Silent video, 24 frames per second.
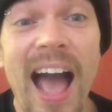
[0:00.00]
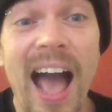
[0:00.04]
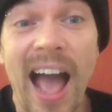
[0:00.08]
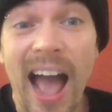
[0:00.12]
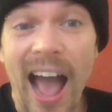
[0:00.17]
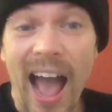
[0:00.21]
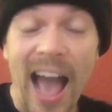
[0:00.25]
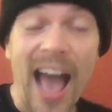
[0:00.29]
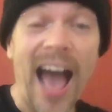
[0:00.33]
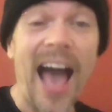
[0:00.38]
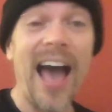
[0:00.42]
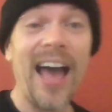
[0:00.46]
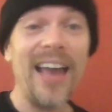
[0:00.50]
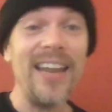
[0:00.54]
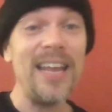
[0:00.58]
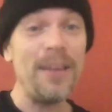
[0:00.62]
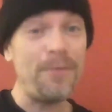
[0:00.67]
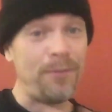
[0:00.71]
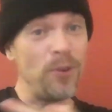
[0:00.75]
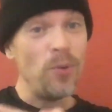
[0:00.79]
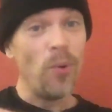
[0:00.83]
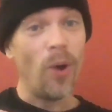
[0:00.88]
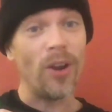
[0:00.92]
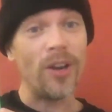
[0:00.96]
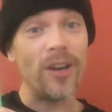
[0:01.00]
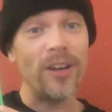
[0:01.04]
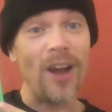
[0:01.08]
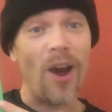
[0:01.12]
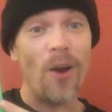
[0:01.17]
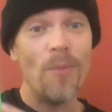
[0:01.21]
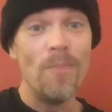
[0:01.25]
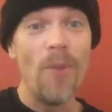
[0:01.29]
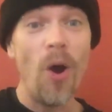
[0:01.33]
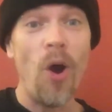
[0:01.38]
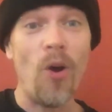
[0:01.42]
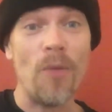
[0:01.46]
And if you want to know
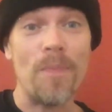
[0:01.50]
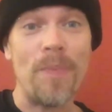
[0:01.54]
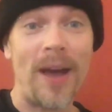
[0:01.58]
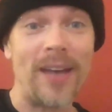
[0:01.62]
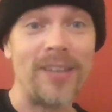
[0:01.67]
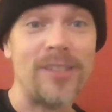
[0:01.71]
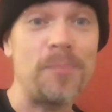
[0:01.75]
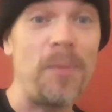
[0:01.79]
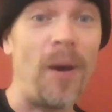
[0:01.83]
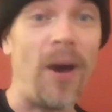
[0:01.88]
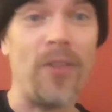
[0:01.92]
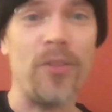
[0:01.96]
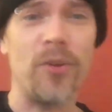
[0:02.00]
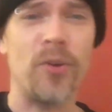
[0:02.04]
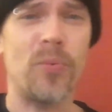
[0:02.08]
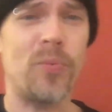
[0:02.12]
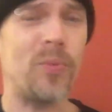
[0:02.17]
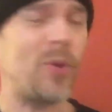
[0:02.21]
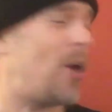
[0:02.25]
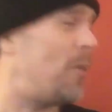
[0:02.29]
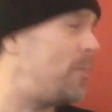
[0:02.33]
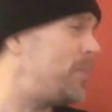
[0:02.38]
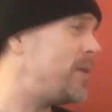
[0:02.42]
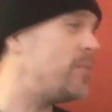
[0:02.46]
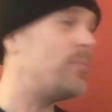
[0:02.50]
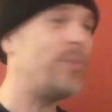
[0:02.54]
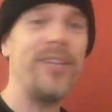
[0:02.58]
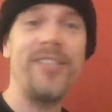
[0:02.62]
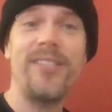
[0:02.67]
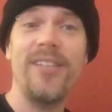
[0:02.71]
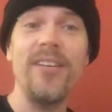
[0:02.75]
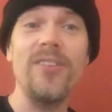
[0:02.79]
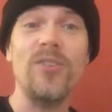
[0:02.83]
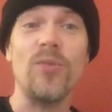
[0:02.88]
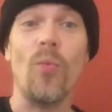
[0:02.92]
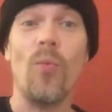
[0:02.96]
more about Spark the Goblin
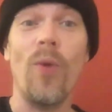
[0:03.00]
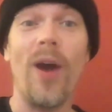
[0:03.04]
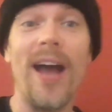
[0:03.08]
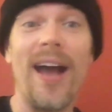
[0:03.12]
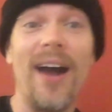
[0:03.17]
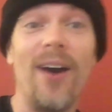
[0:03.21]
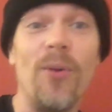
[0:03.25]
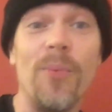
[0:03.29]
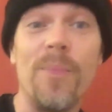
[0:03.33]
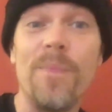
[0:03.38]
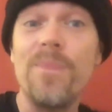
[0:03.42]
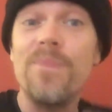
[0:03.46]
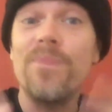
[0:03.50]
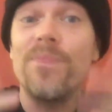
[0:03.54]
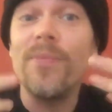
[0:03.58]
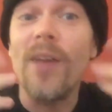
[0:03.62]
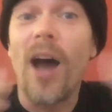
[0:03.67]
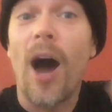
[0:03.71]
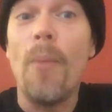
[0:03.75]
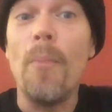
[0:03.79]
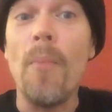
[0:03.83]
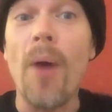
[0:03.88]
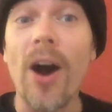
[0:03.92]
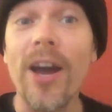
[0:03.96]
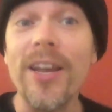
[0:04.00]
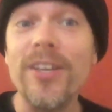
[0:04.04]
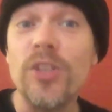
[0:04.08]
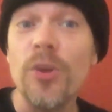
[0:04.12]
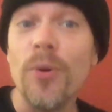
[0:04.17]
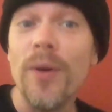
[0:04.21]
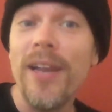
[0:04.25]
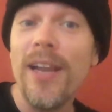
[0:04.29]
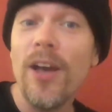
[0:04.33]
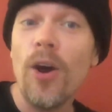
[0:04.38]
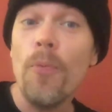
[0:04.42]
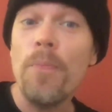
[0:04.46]
Wizard, well, I might do
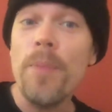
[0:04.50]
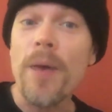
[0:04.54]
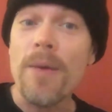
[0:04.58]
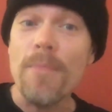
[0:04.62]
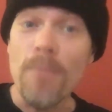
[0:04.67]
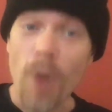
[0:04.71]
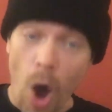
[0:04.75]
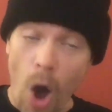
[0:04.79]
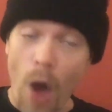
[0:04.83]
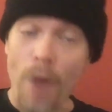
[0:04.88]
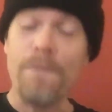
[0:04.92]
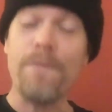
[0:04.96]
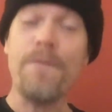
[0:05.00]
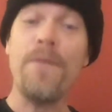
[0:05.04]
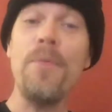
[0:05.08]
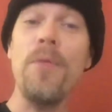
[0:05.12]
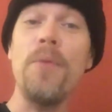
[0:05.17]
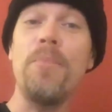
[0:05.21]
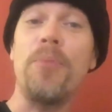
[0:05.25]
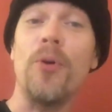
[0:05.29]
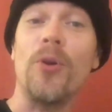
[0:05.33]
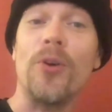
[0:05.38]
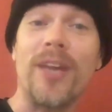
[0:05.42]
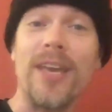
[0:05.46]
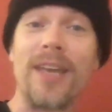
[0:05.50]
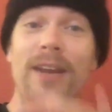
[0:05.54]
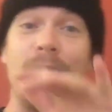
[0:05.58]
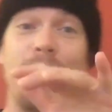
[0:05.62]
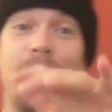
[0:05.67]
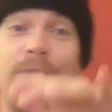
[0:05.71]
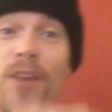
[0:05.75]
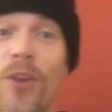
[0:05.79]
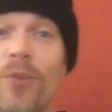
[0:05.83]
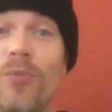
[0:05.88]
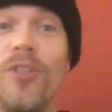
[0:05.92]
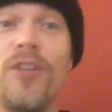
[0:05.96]
a little bit more from the book in a
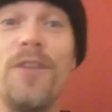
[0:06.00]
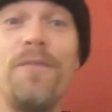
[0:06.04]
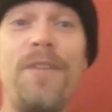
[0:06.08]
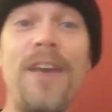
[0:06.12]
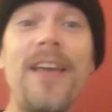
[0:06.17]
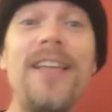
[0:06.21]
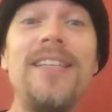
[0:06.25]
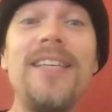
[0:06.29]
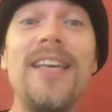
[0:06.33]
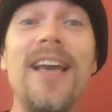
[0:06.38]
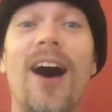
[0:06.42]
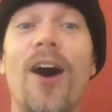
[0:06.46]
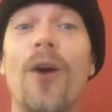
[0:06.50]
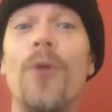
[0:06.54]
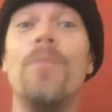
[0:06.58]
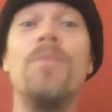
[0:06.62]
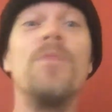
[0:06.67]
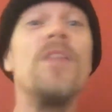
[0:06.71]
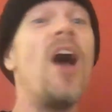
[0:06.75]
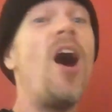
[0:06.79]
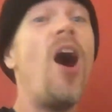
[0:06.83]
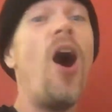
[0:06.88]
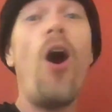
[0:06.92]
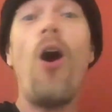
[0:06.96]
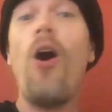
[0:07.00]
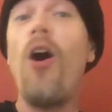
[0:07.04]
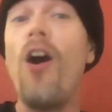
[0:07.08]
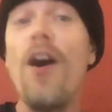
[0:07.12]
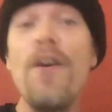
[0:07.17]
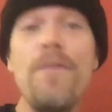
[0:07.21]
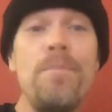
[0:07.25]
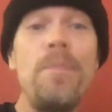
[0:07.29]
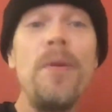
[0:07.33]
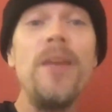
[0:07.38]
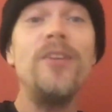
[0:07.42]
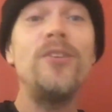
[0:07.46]
future video.
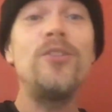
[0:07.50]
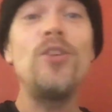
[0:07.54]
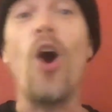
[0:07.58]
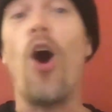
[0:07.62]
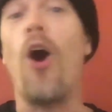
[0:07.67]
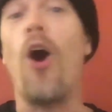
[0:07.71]
I've been Dom,